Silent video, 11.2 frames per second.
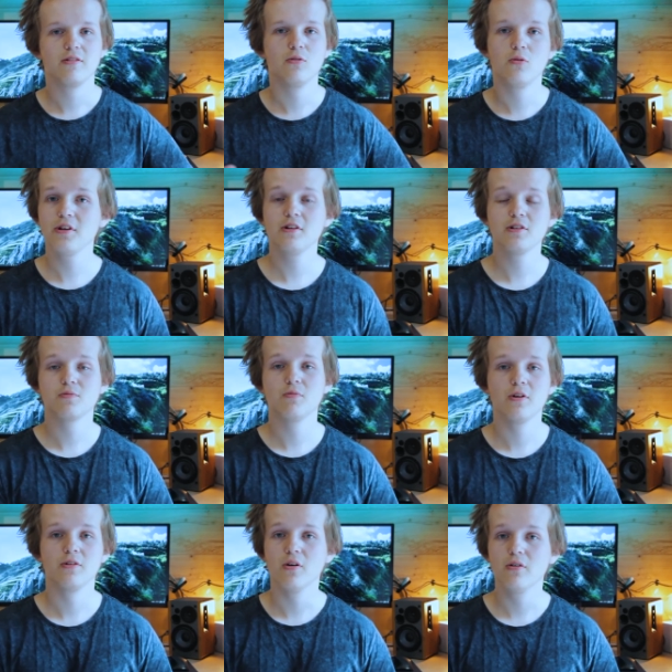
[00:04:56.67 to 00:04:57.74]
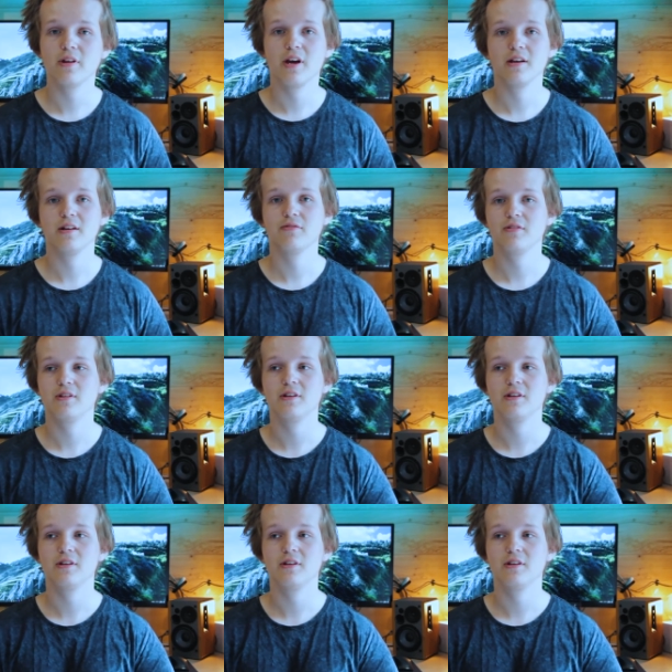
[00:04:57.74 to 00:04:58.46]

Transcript: The audience won't know that if